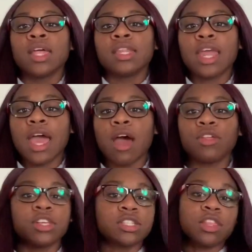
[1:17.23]

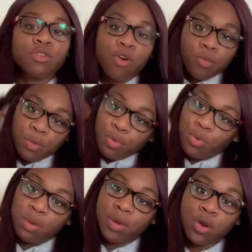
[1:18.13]
Now, there's nothing wrong with people
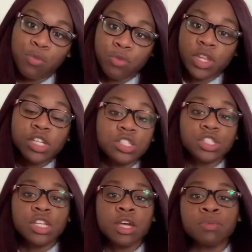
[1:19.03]
who want to be in open
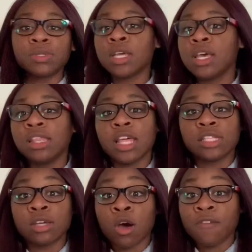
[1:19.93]
relationships.
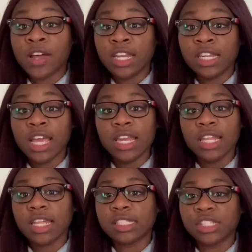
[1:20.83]
That's all fine and
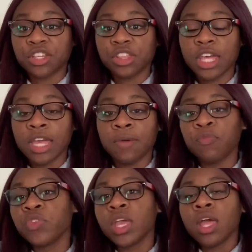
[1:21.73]
dandy. That's their
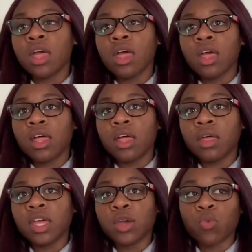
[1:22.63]
thing.
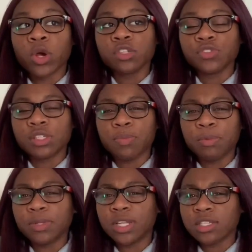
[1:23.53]
It works for some
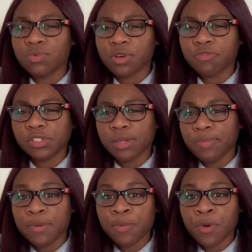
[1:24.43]
people. It doesn't work for
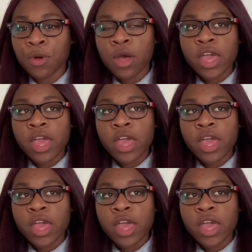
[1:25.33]
some people.